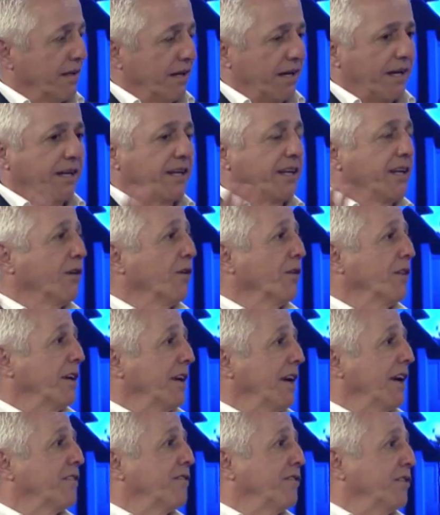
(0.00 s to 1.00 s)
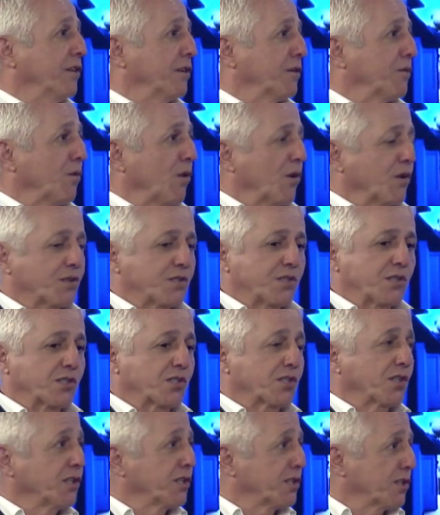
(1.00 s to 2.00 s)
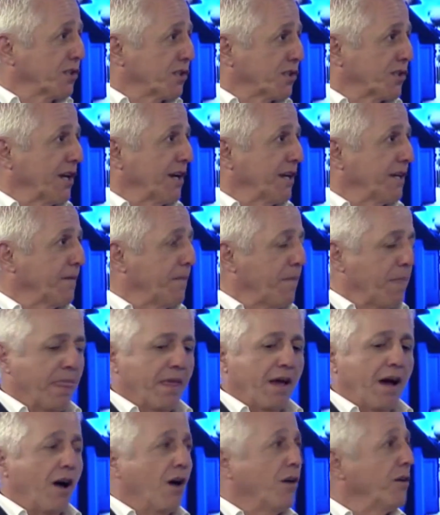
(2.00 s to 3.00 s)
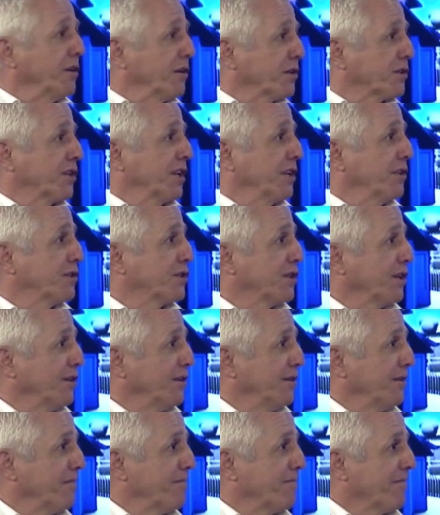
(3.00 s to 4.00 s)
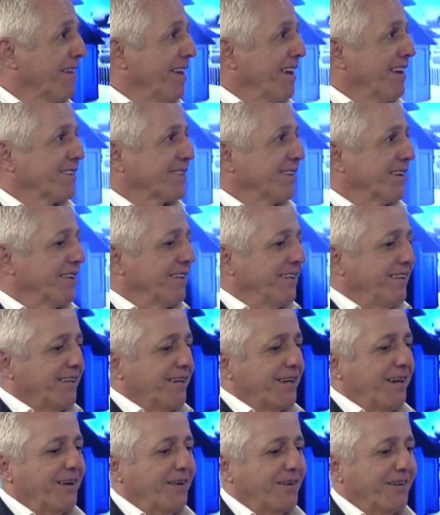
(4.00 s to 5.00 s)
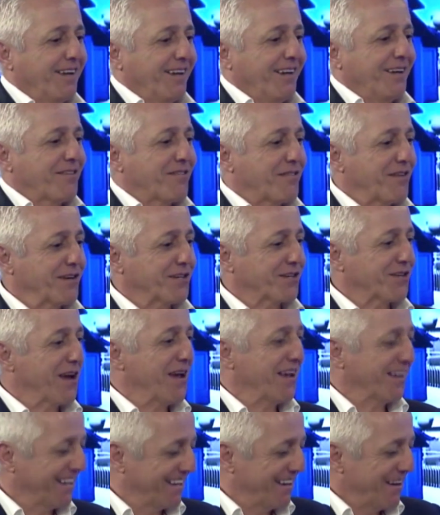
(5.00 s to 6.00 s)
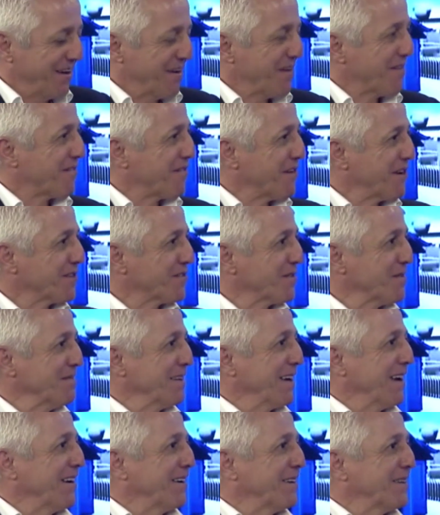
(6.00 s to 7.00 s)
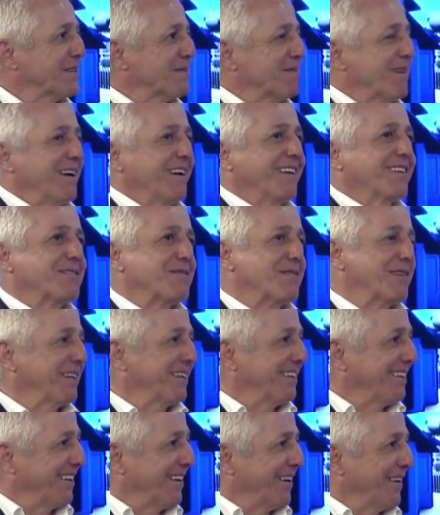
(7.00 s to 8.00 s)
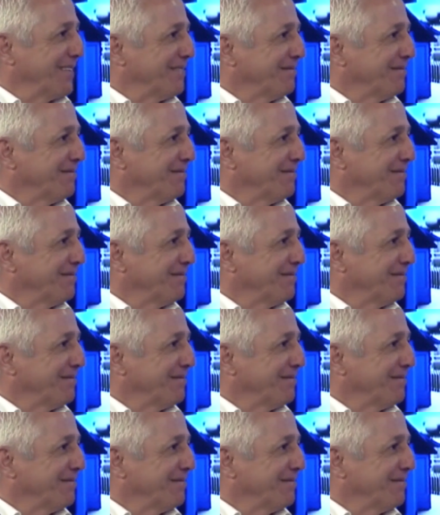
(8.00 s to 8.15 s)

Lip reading: heading on the advert was "Deceased estate, owner said sell." So there you go, fresh from the owner's mouth, ready to go.